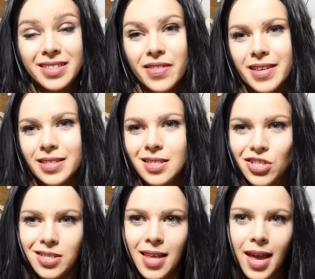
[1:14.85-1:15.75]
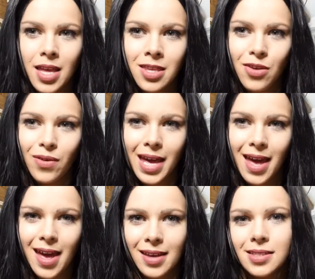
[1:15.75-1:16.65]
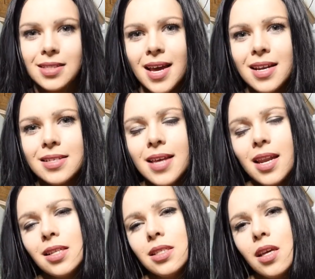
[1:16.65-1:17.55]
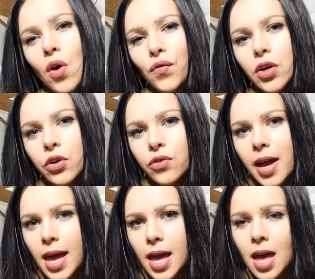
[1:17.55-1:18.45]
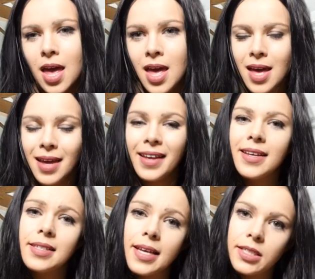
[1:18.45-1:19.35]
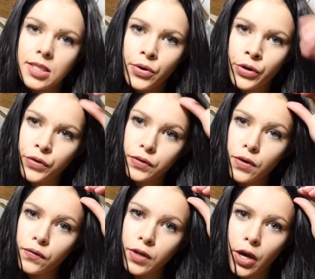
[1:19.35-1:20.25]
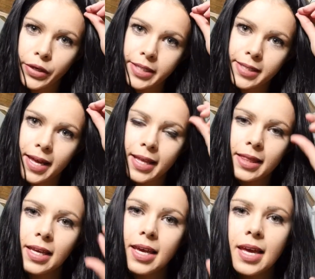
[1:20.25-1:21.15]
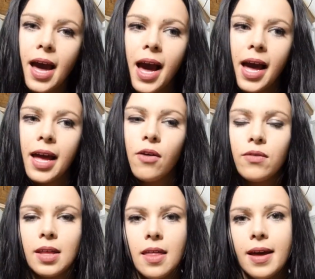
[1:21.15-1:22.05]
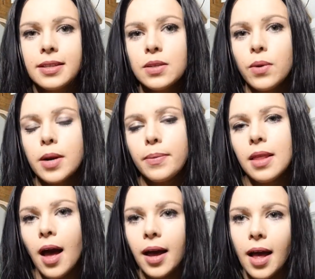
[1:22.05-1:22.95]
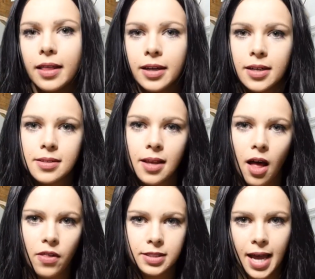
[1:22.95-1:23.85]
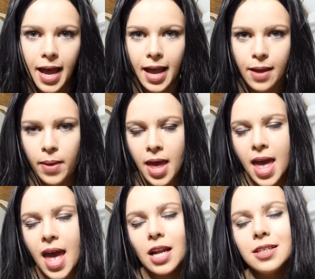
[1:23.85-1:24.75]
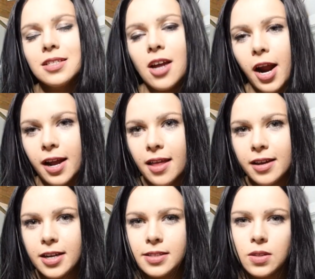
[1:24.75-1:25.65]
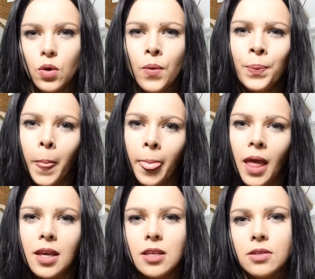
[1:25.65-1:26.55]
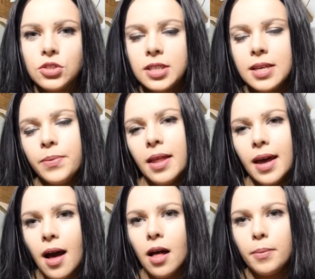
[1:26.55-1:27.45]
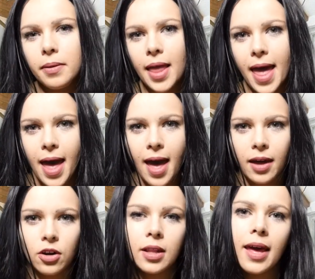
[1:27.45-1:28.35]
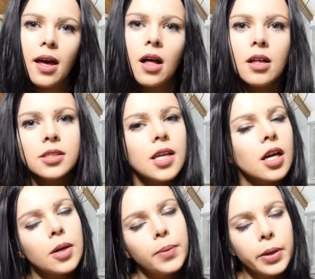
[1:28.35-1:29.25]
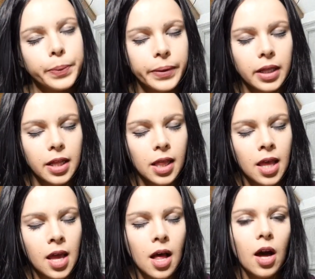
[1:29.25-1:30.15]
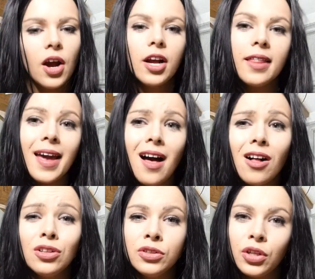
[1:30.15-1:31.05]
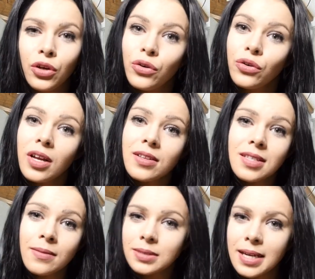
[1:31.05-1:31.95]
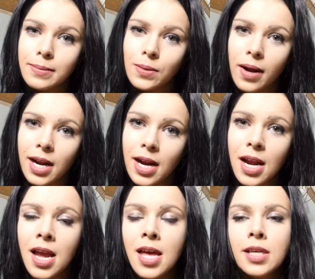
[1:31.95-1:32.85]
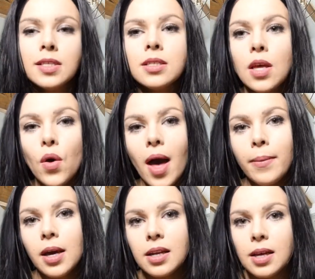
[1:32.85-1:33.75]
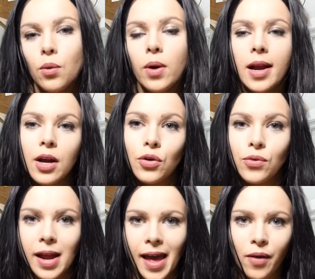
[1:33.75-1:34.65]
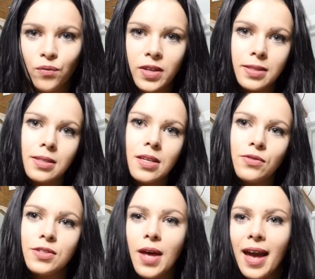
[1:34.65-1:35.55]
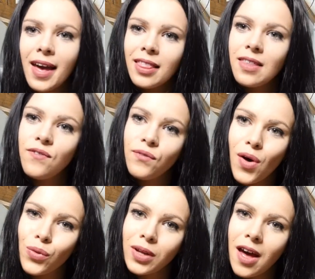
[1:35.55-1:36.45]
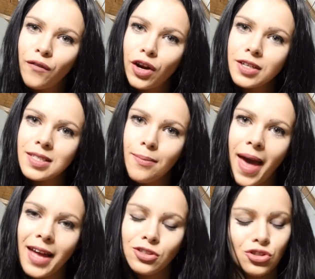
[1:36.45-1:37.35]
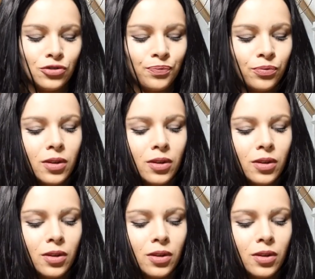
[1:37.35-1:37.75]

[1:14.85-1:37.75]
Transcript: So, this is just like a new case. I decided to go for gray because I don't know if you've noticed lately, I really like to wear block colors all the time and dark colors. So, usually it'd be like all black or like all dark purple are like all nude, I'll sometimes wear. So I'm gonna wear a gray outfit soon. So I got the phone cover to match.